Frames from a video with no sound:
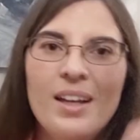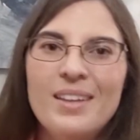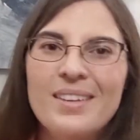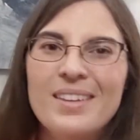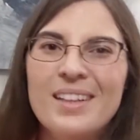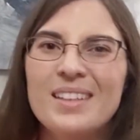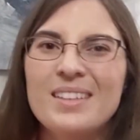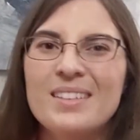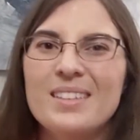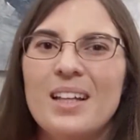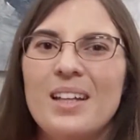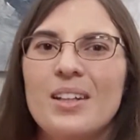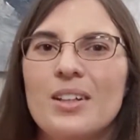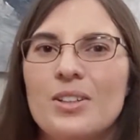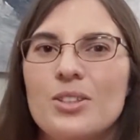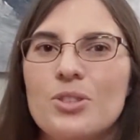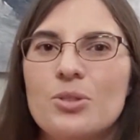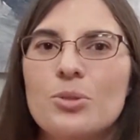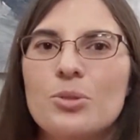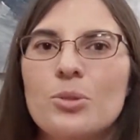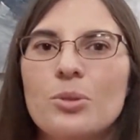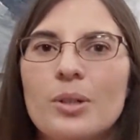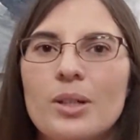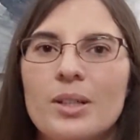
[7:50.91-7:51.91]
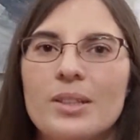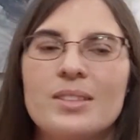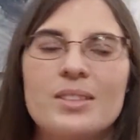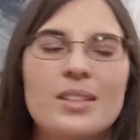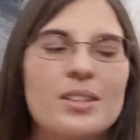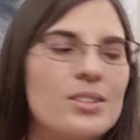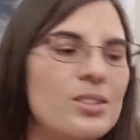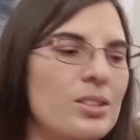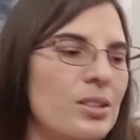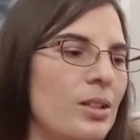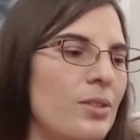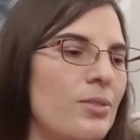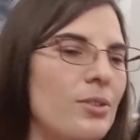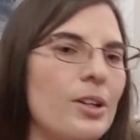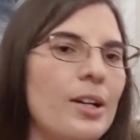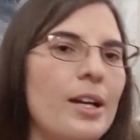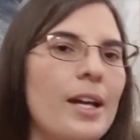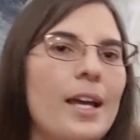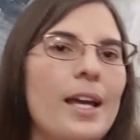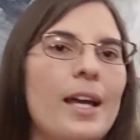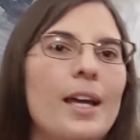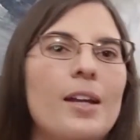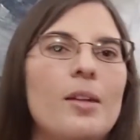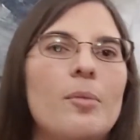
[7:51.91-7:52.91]
that's not a true extension of your
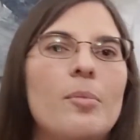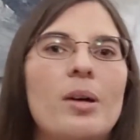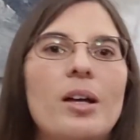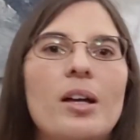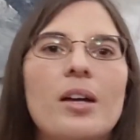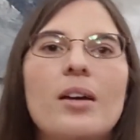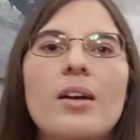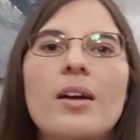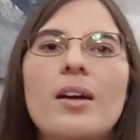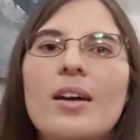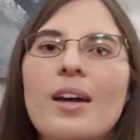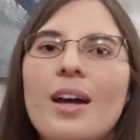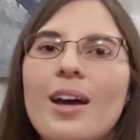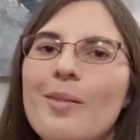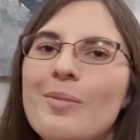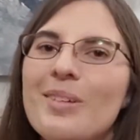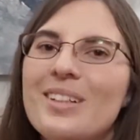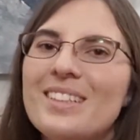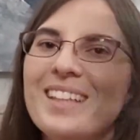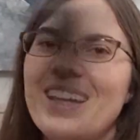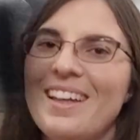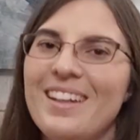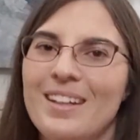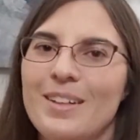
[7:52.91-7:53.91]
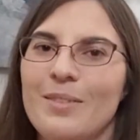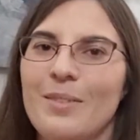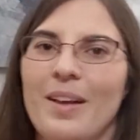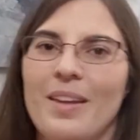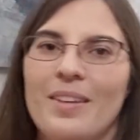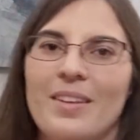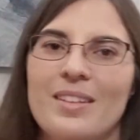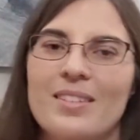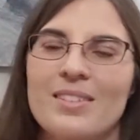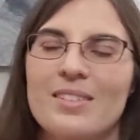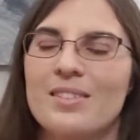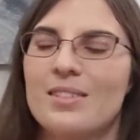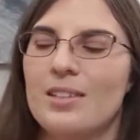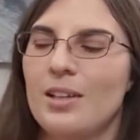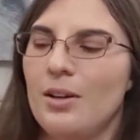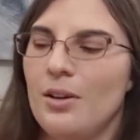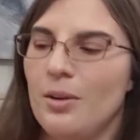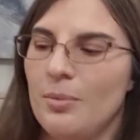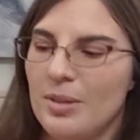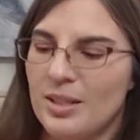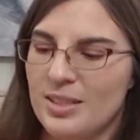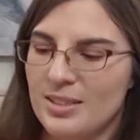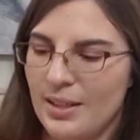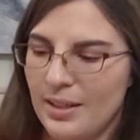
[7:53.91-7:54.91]
hand, but I'm excited about this. So
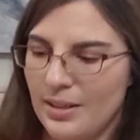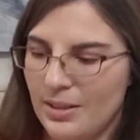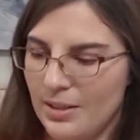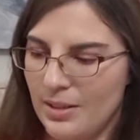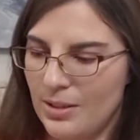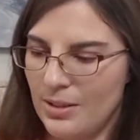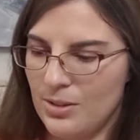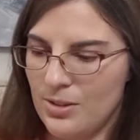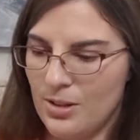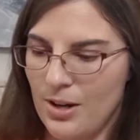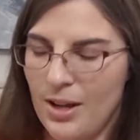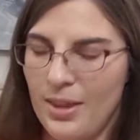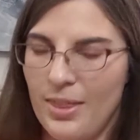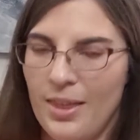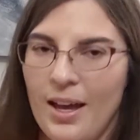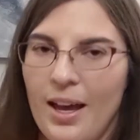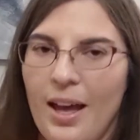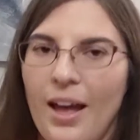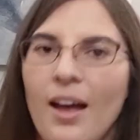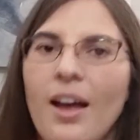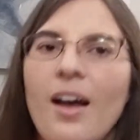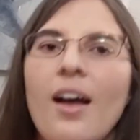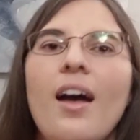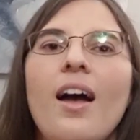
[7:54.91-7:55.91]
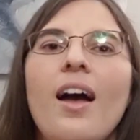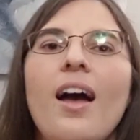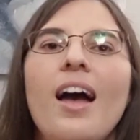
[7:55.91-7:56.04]
I'm excited to try that.